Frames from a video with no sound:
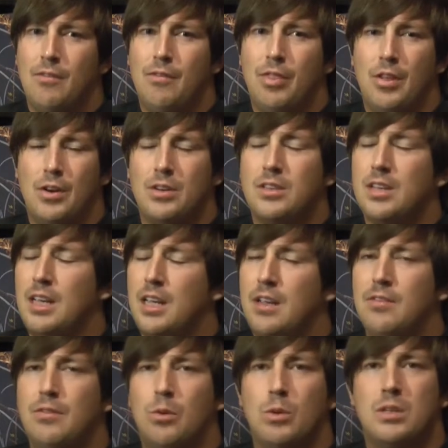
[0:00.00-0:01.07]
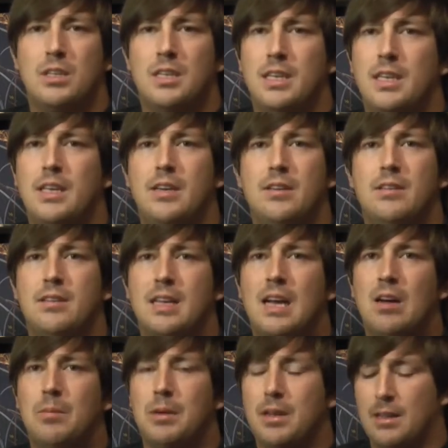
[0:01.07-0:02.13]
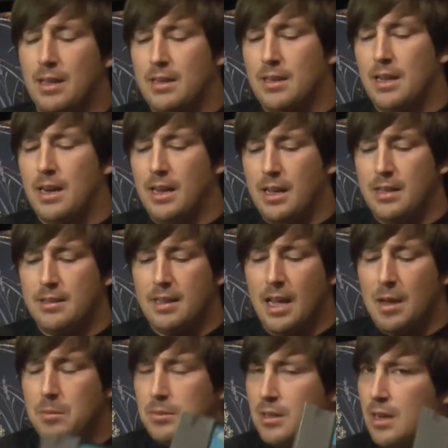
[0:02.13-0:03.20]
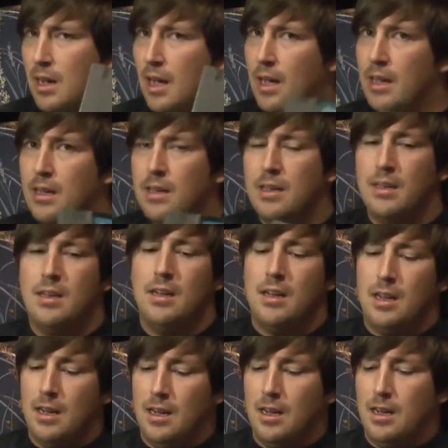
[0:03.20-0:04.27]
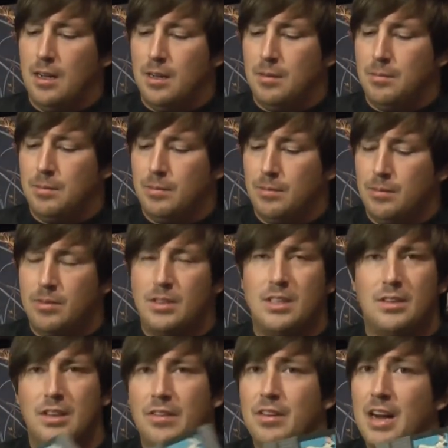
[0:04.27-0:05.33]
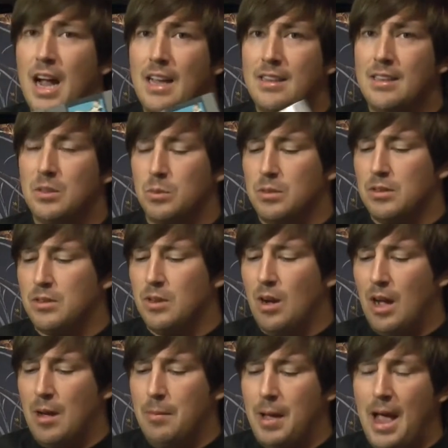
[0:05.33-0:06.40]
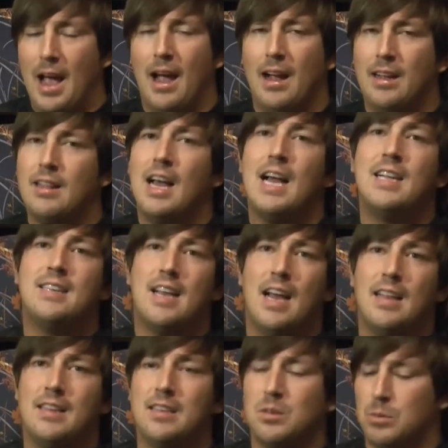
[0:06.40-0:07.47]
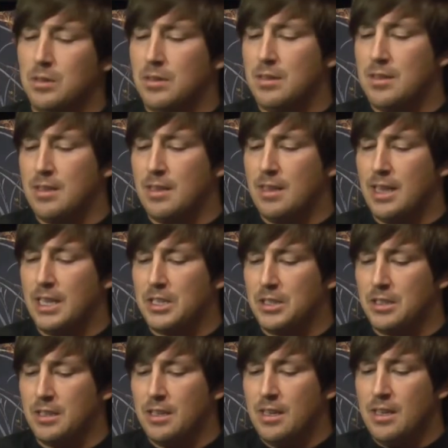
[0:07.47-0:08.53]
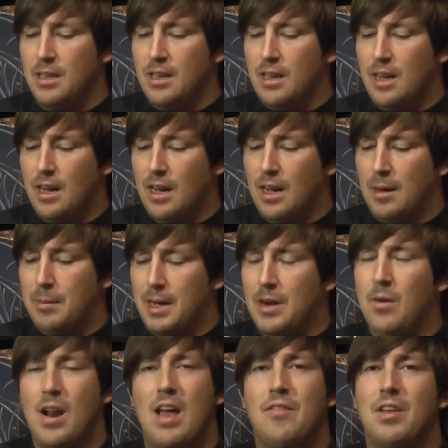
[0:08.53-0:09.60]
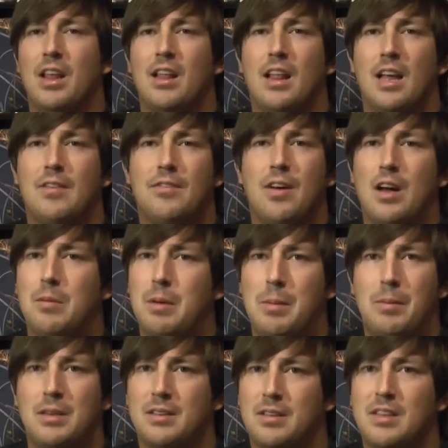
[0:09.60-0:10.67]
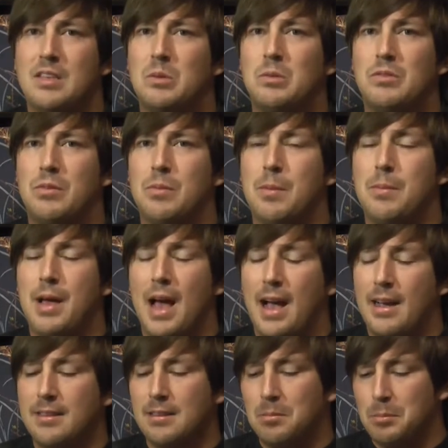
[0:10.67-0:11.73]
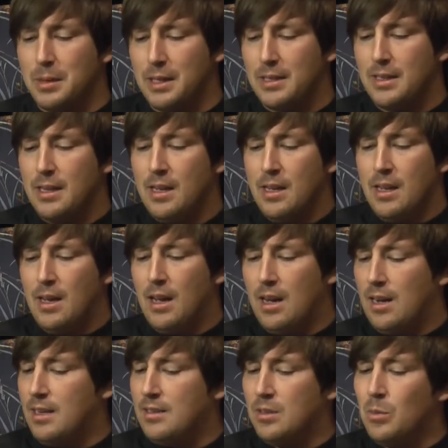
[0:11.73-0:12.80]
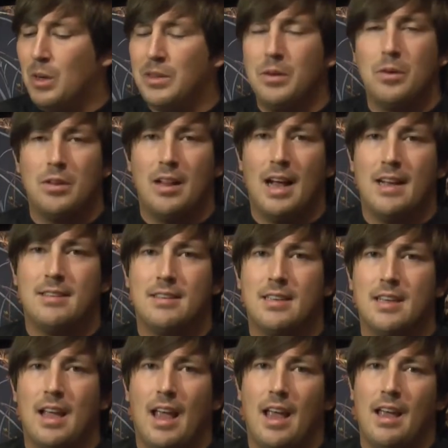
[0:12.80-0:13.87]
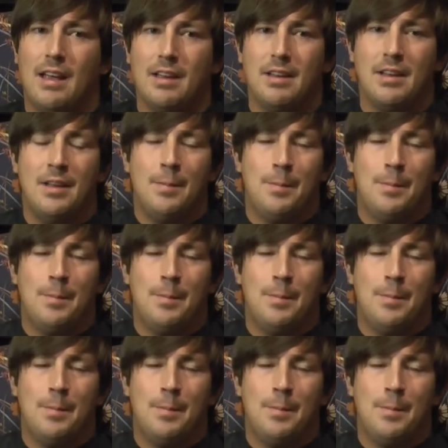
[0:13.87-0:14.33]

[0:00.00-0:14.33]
13, 14 years now I've been collecting NES games, and I still never got this one, so I'm glad to add this one to the collection. I don't have any like fond memories of this one from the past, but it's a well-known classic, and